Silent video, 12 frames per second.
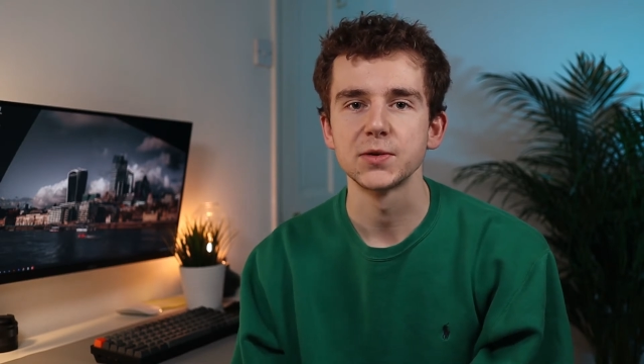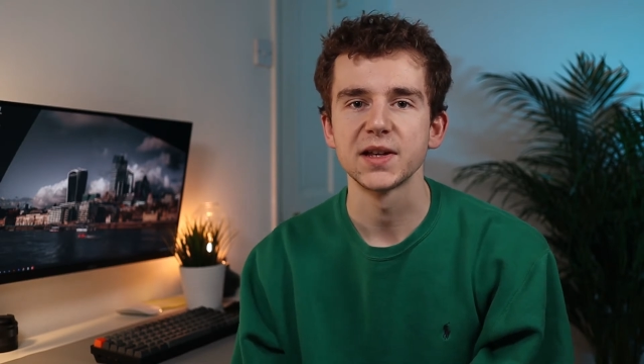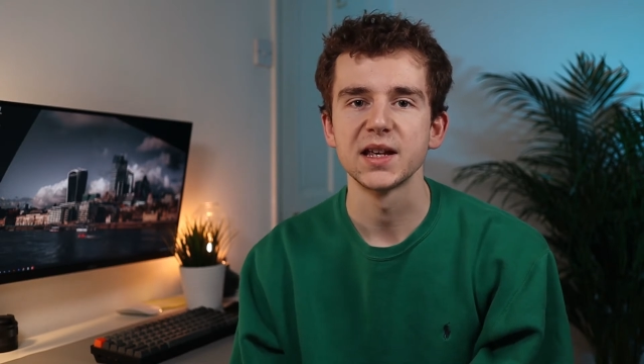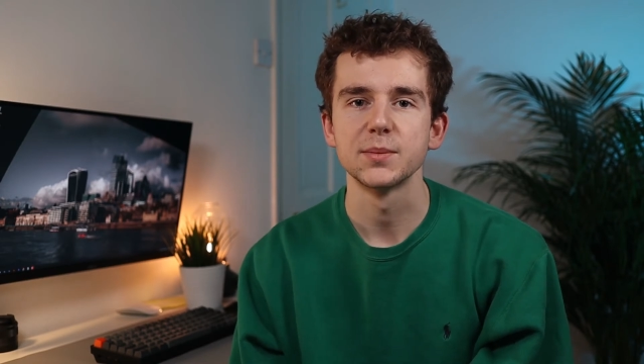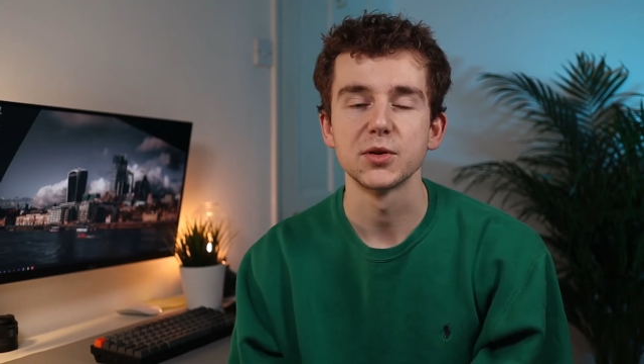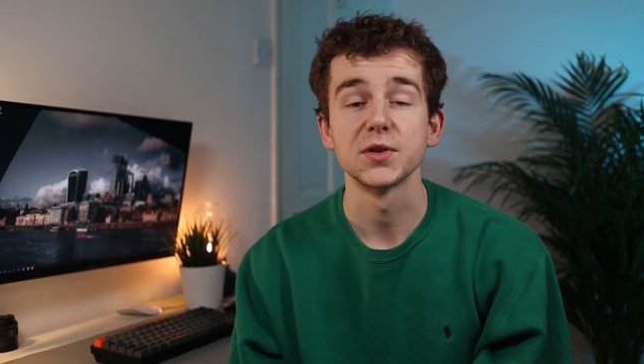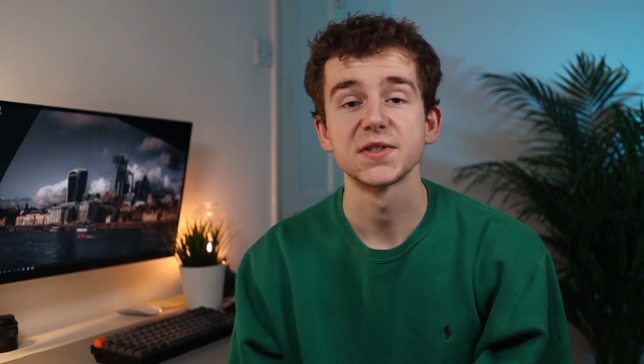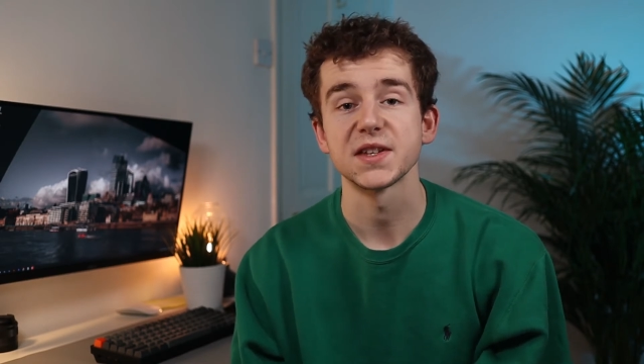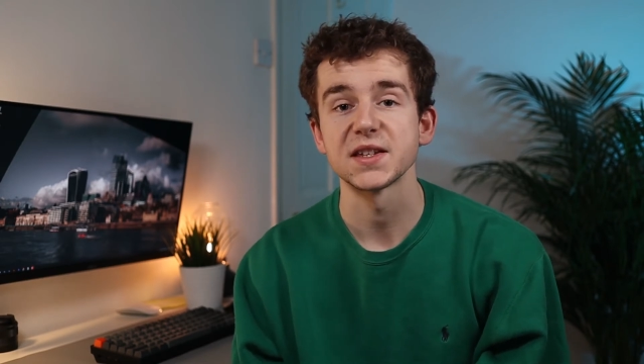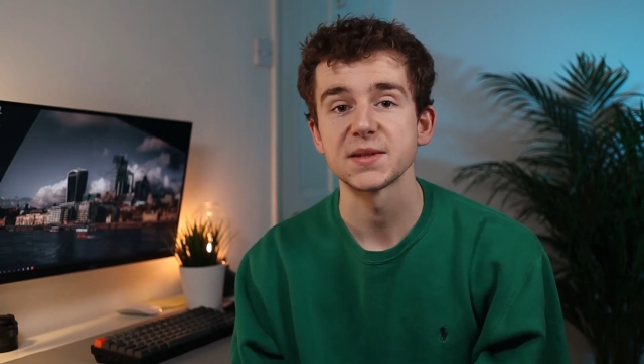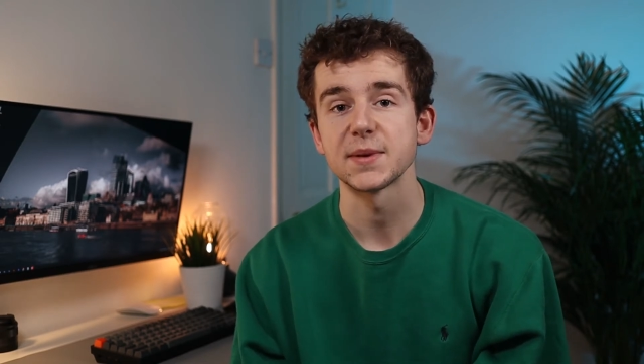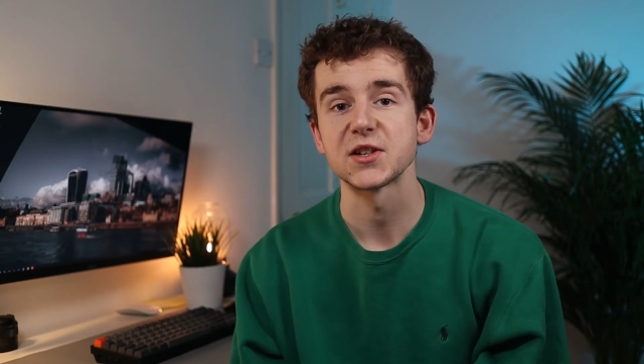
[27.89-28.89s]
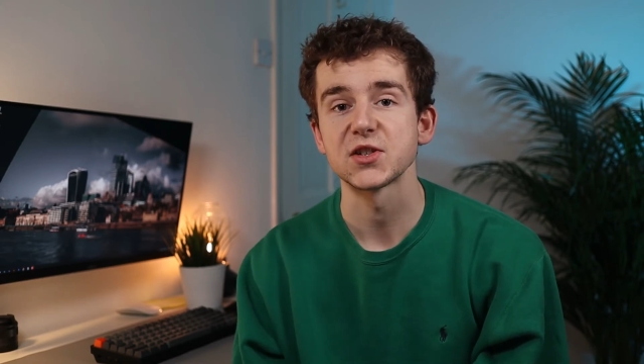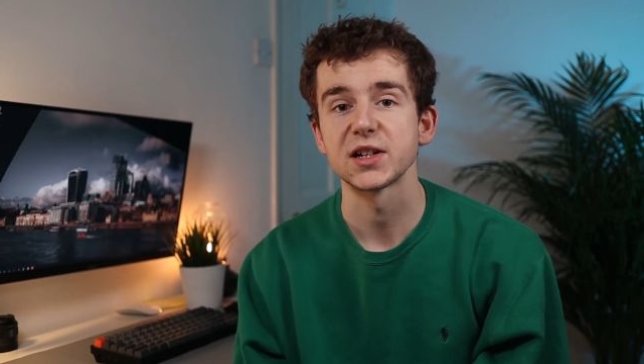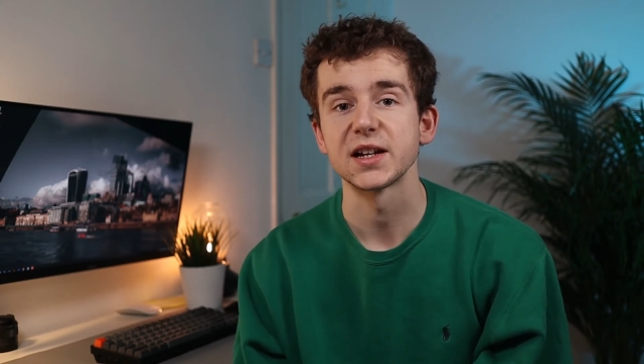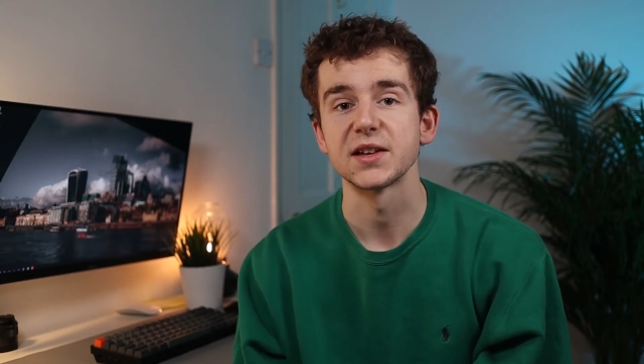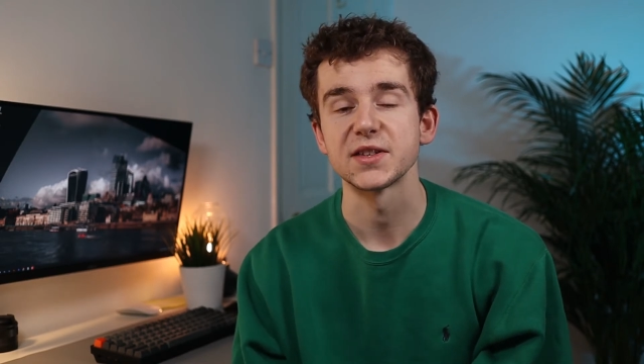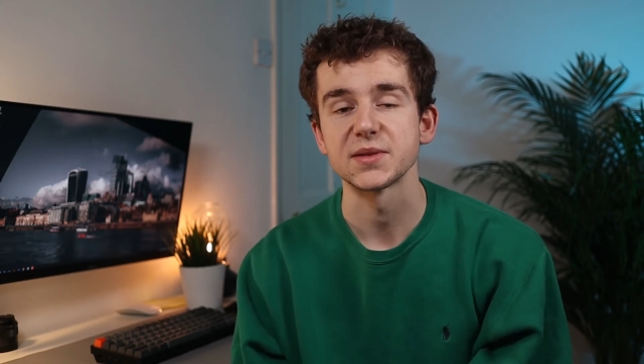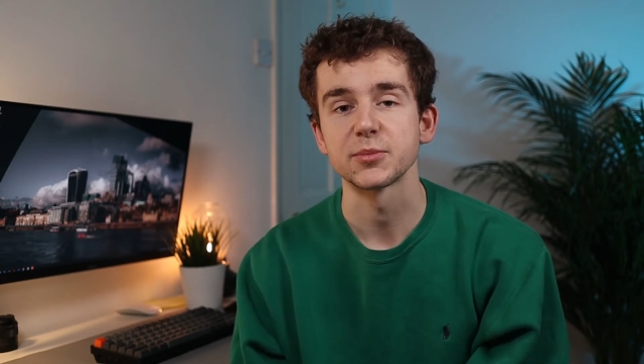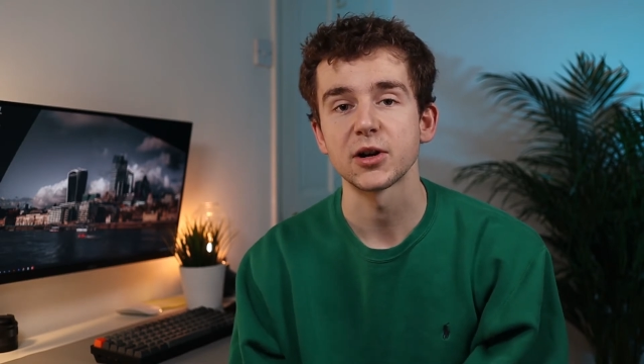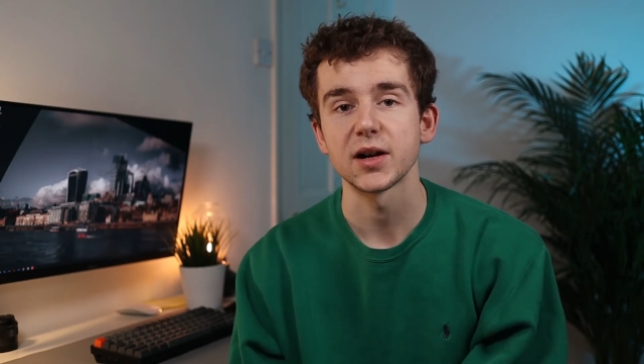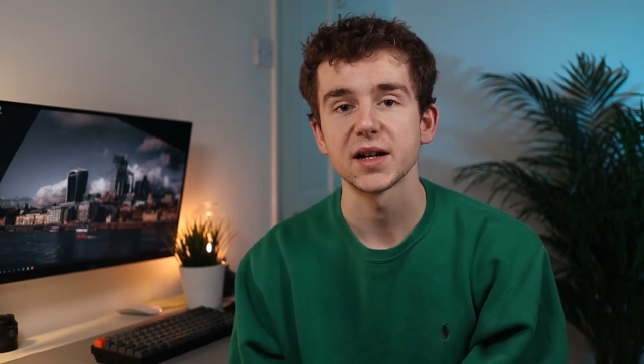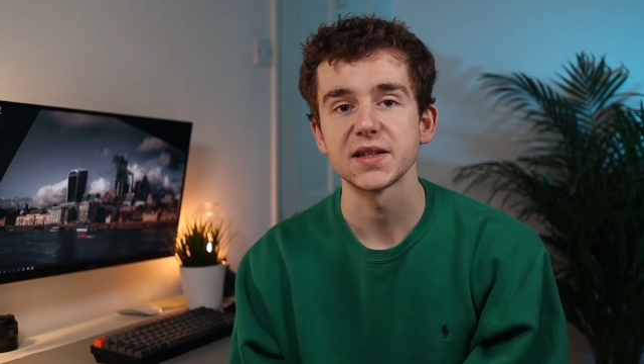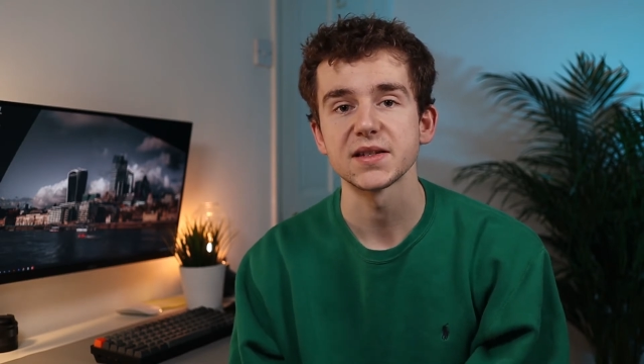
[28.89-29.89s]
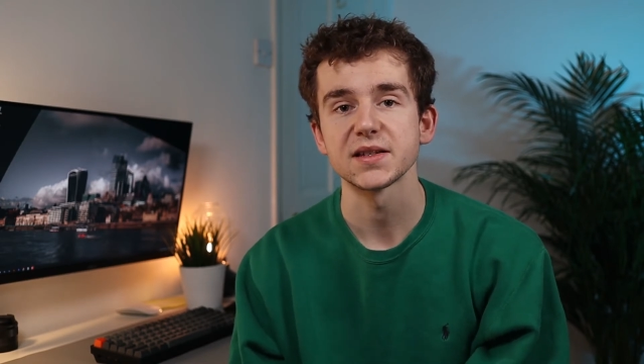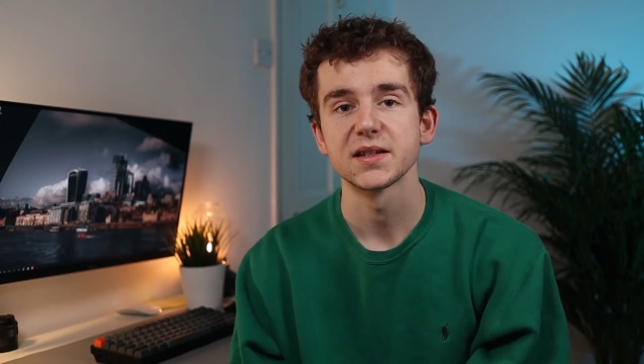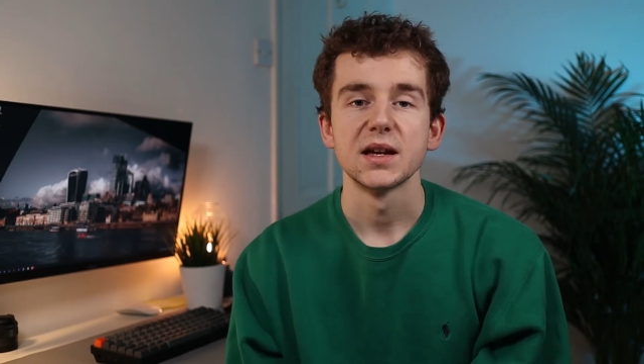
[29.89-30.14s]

keyboards, especially at this price,